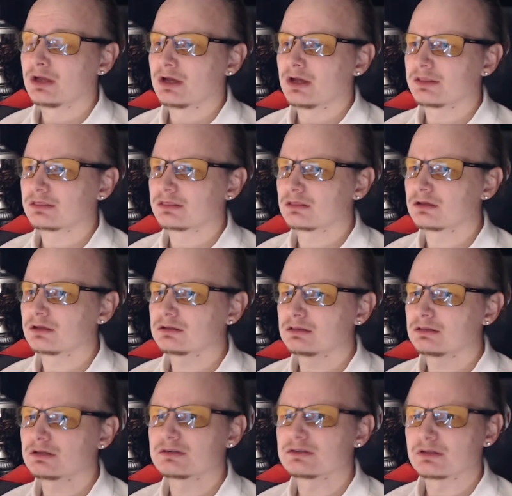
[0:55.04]
I think
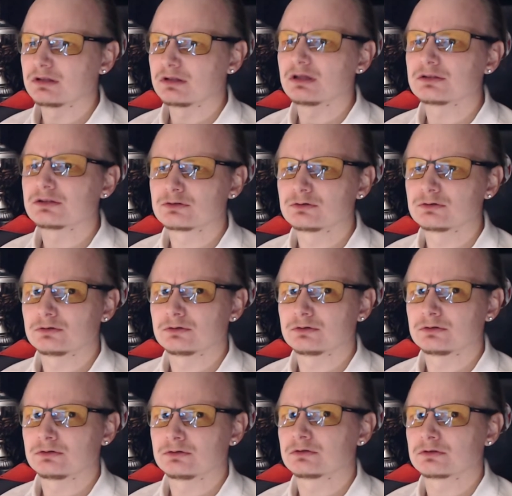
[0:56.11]
there's a lot
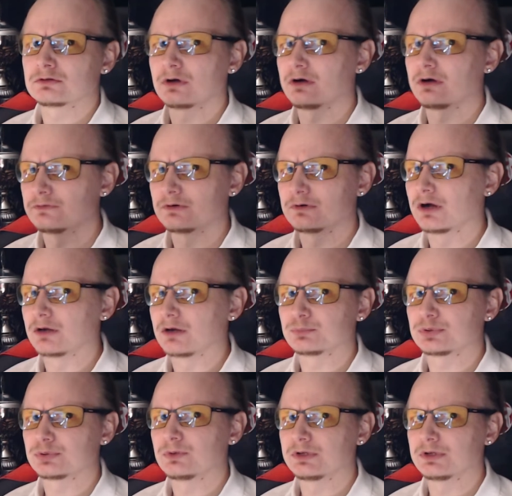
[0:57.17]
to cover up
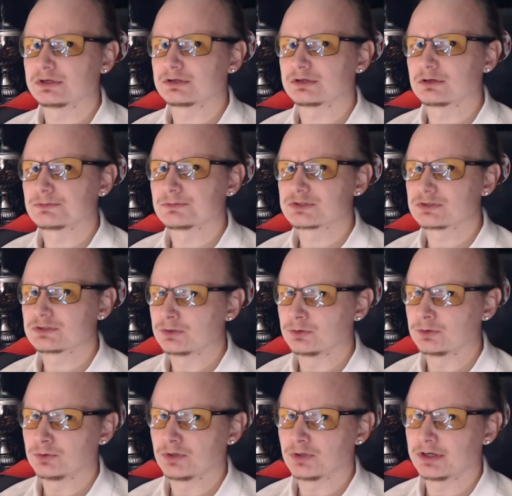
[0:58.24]
when it comes
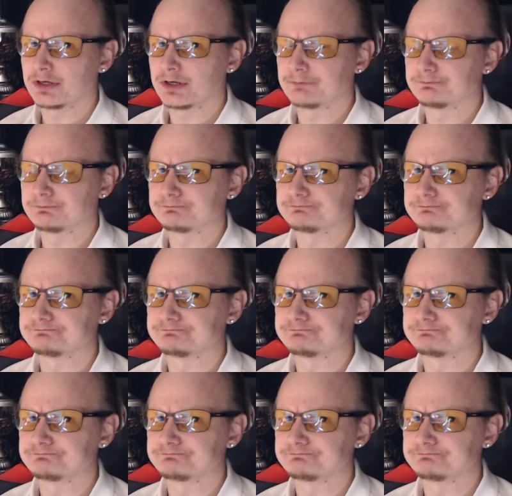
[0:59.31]
to